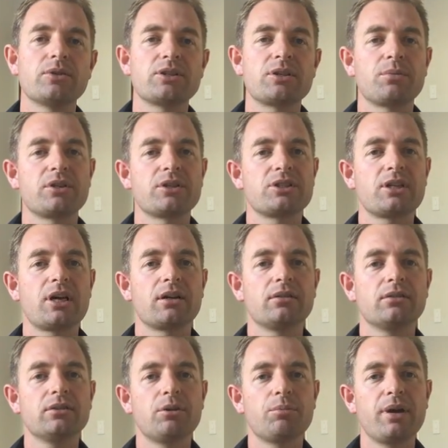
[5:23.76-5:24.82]
some of the
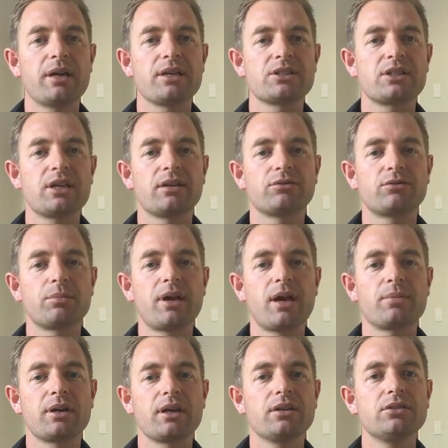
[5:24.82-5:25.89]
sun, the peak sun, from
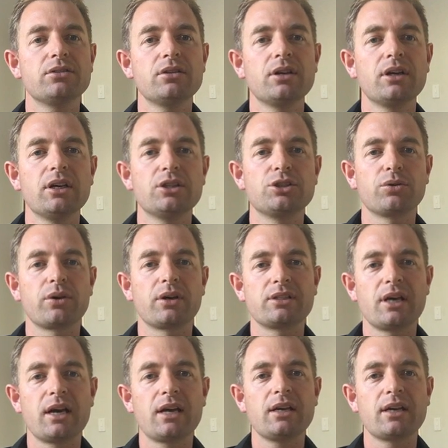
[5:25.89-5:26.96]
coming in during the
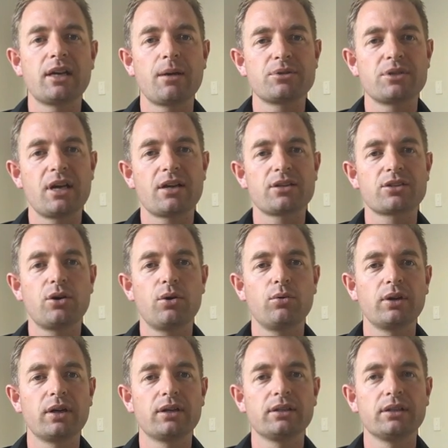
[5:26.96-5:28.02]
day and keeps the house
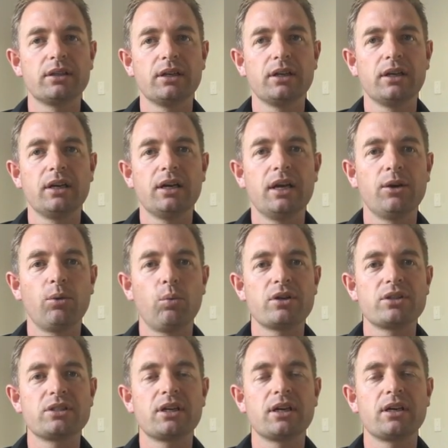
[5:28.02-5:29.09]
cooler. And in
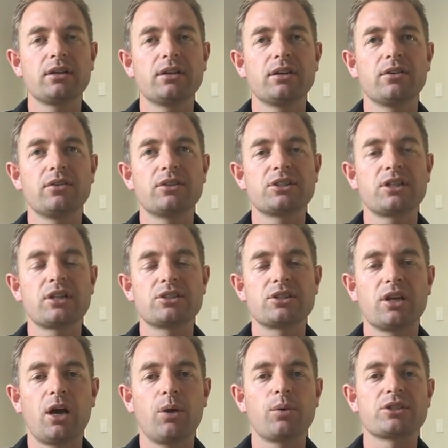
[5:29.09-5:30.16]
winter, the
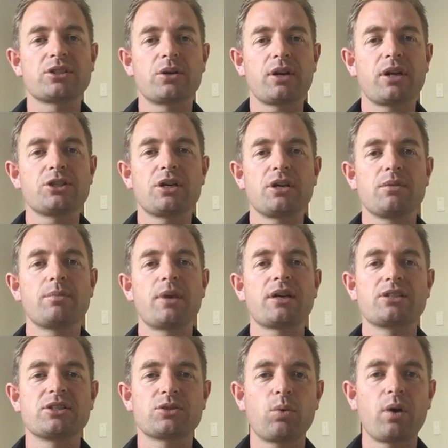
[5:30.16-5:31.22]
sun's lower, so it actually
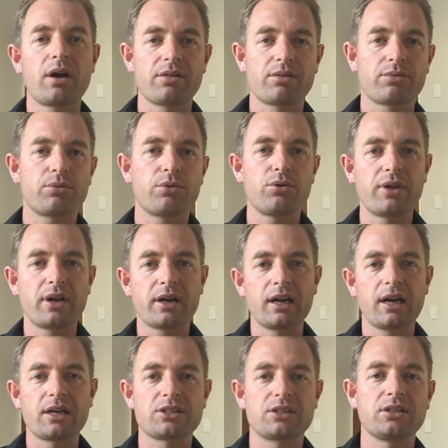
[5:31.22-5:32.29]
makes its way through that
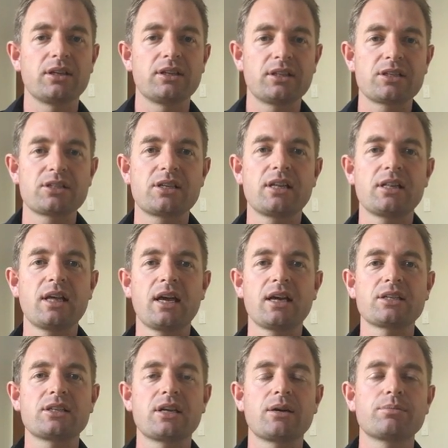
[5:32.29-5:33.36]
glass and it does heat the
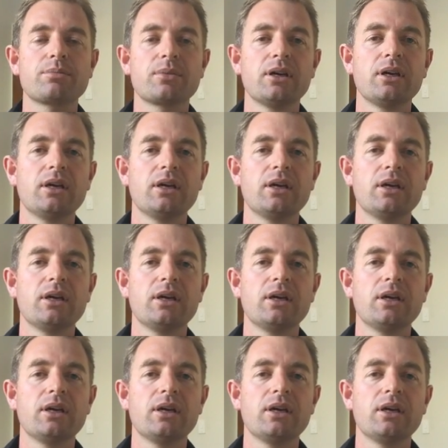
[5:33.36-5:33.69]
house up.